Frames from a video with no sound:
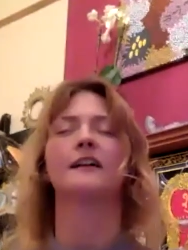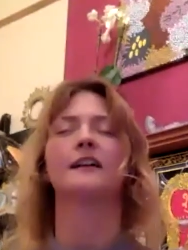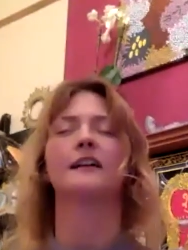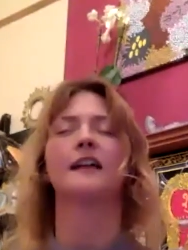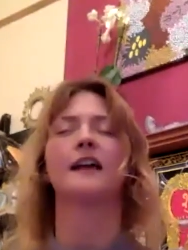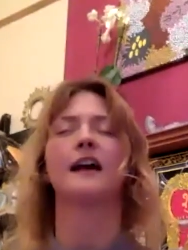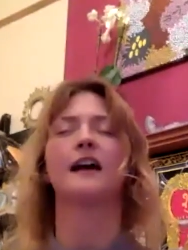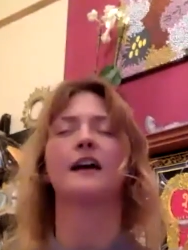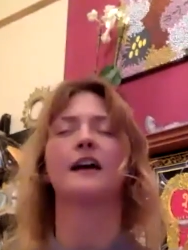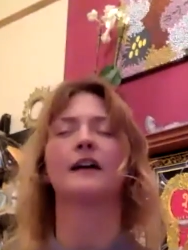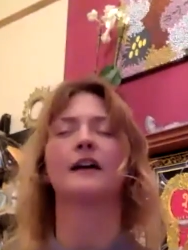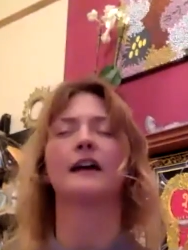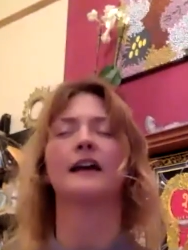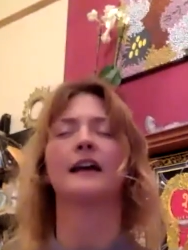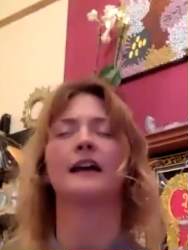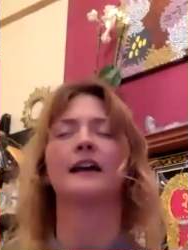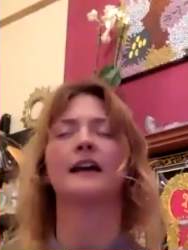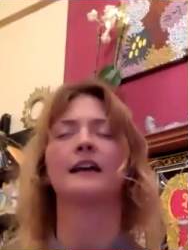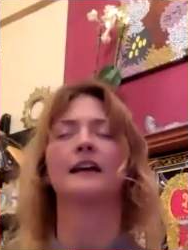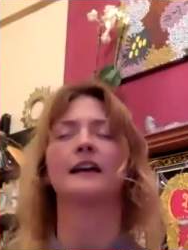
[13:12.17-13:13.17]

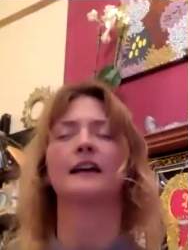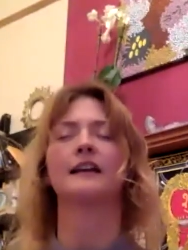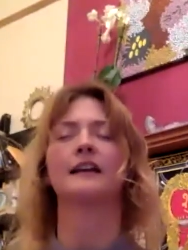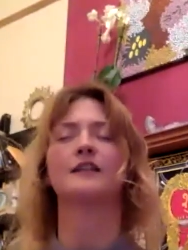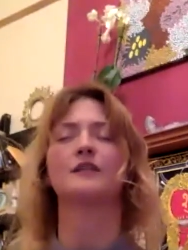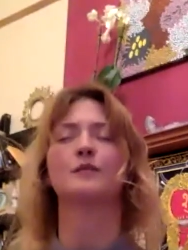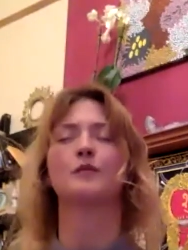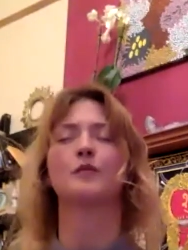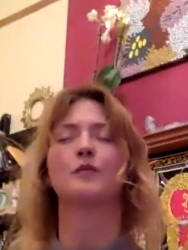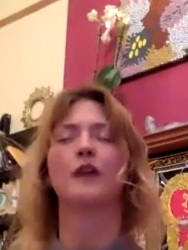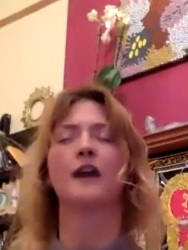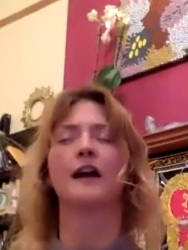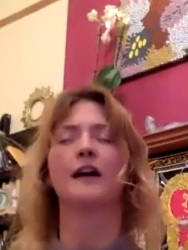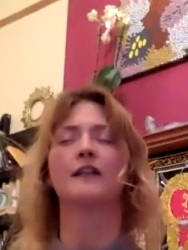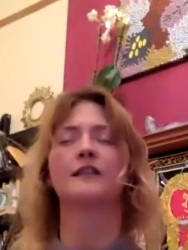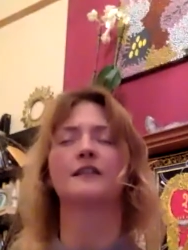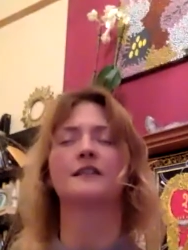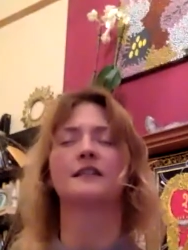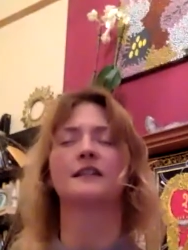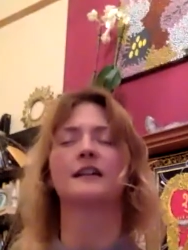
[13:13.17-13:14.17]
allowing each
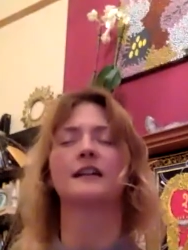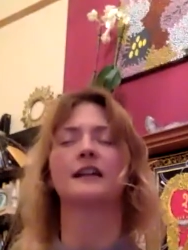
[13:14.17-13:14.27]
breath to